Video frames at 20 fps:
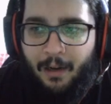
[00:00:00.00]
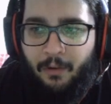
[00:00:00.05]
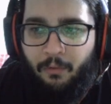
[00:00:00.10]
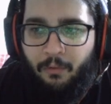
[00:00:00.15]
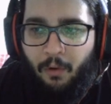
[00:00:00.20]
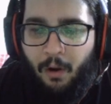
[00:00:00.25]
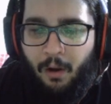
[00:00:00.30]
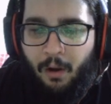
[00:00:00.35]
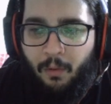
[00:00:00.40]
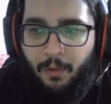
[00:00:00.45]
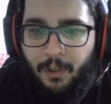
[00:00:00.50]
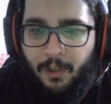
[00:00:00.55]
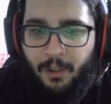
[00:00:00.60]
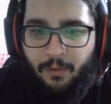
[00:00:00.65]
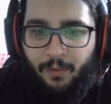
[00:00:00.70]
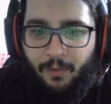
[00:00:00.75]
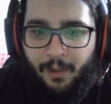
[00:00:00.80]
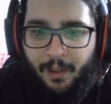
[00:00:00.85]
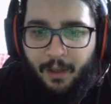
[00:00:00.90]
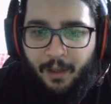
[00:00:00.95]
draw, which is
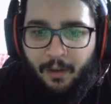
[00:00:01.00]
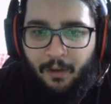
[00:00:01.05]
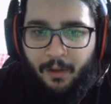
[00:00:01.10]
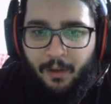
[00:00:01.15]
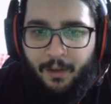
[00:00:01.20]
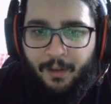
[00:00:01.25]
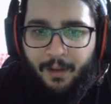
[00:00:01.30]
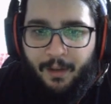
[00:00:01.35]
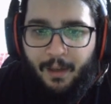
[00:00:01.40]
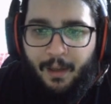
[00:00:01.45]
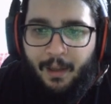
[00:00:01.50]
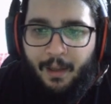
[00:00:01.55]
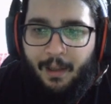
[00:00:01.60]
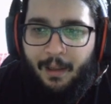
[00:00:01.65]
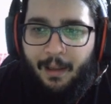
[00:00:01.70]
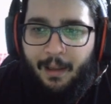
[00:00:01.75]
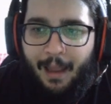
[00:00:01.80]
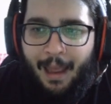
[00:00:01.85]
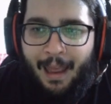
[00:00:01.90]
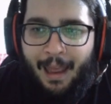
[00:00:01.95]
really good.
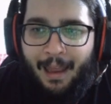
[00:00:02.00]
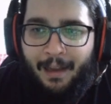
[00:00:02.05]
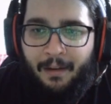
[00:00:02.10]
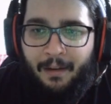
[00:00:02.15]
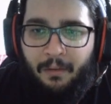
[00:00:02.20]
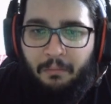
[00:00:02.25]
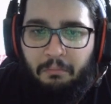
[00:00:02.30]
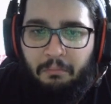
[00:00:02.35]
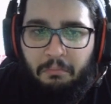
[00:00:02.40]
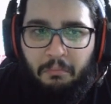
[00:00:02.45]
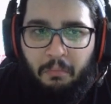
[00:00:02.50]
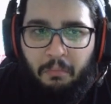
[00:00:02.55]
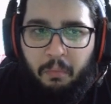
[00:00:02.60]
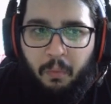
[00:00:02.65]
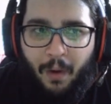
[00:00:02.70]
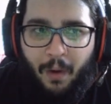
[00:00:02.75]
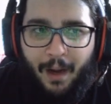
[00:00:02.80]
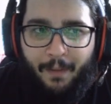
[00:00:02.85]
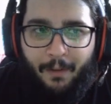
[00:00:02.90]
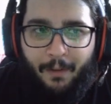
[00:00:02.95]
And
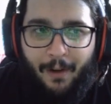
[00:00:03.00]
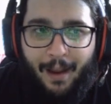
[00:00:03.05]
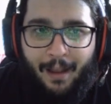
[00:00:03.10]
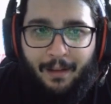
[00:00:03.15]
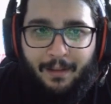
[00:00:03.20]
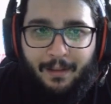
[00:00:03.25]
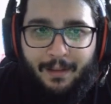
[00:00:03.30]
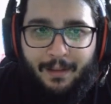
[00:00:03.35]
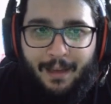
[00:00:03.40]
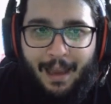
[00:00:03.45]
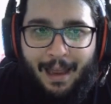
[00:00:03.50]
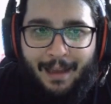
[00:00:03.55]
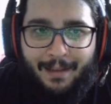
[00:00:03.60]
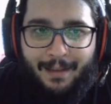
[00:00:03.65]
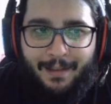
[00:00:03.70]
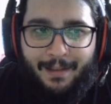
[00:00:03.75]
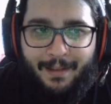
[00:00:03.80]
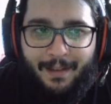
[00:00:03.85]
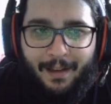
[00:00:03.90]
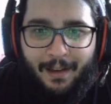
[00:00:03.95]
whatever else
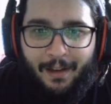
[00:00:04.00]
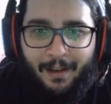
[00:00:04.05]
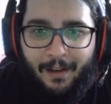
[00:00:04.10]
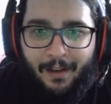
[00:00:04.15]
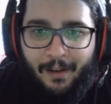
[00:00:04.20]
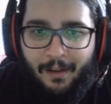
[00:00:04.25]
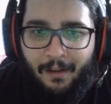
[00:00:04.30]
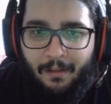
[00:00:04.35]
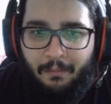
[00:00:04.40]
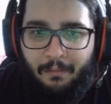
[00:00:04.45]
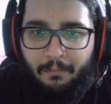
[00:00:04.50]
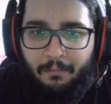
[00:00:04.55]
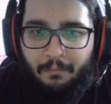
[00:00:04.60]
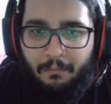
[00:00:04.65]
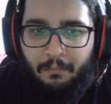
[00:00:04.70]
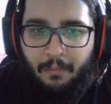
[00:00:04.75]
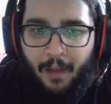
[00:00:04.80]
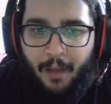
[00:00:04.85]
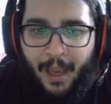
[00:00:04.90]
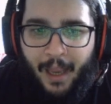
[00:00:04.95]
has
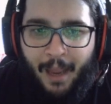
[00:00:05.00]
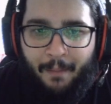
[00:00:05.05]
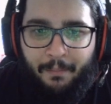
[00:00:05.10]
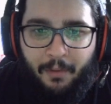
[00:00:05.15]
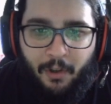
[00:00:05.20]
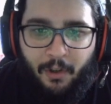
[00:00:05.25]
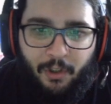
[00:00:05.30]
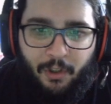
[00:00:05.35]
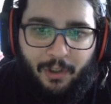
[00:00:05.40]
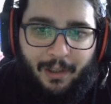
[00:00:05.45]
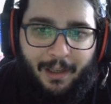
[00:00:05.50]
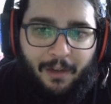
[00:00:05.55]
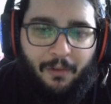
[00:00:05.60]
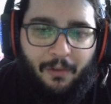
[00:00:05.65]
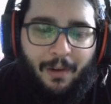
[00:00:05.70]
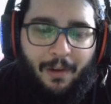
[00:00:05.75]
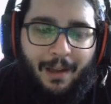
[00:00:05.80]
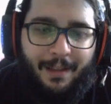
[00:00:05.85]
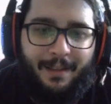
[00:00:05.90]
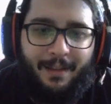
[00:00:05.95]
ambush, like
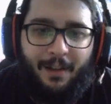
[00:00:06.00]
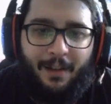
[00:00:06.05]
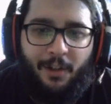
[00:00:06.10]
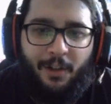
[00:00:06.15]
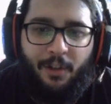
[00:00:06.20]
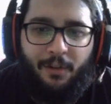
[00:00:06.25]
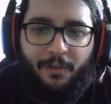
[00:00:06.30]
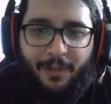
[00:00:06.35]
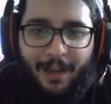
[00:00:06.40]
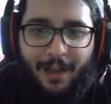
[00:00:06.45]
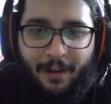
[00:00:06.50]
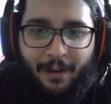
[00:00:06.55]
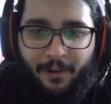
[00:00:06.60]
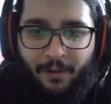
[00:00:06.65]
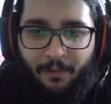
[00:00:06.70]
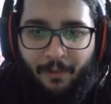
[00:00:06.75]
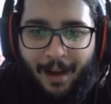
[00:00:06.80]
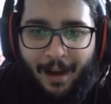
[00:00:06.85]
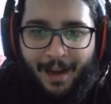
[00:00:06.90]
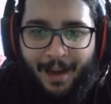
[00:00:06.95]
you got Sergeant
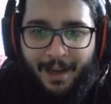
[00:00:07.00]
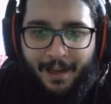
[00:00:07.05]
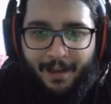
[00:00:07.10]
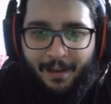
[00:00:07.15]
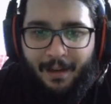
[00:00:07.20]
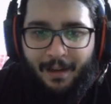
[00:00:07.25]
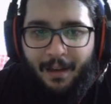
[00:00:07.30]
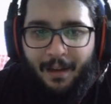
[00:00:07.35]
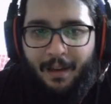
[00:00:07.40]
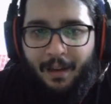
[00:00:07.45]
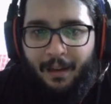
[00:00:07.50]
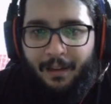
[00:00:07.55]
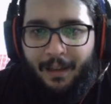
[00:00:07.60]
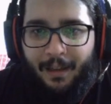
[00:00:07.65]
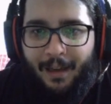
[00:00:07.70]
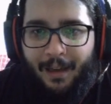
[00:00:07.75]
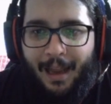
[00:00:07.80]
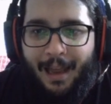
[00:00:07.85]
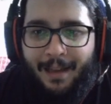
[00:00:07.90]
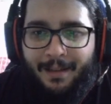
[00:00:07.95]
Reich
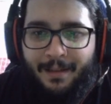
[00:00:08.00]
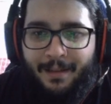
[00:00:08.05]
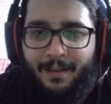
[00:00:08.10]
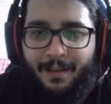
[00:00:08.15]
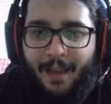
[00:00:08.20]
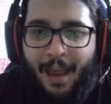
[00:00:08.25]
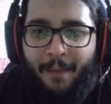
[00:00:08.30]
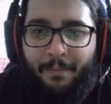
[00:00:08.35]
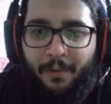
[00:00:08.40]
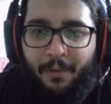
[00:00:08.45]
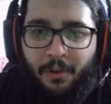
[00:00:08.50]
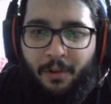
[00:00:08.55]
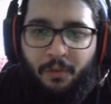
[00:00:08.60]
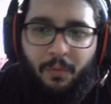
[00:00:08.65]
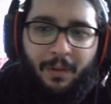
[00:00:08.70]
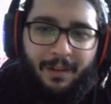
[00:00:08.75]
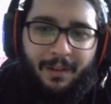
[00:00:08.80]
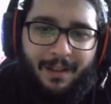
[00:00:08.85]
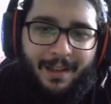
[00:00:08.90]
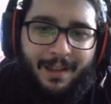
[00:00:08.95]
that has ambush.
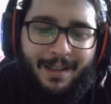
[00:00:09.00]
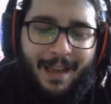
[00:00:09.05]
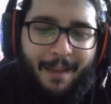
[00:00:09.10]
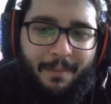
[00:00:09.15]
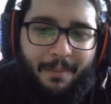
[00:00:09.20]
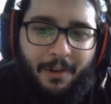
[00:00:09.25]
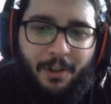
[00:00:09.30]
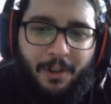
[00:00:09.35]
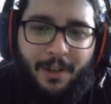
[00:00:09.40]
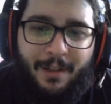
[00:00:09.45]
Well, this ambush is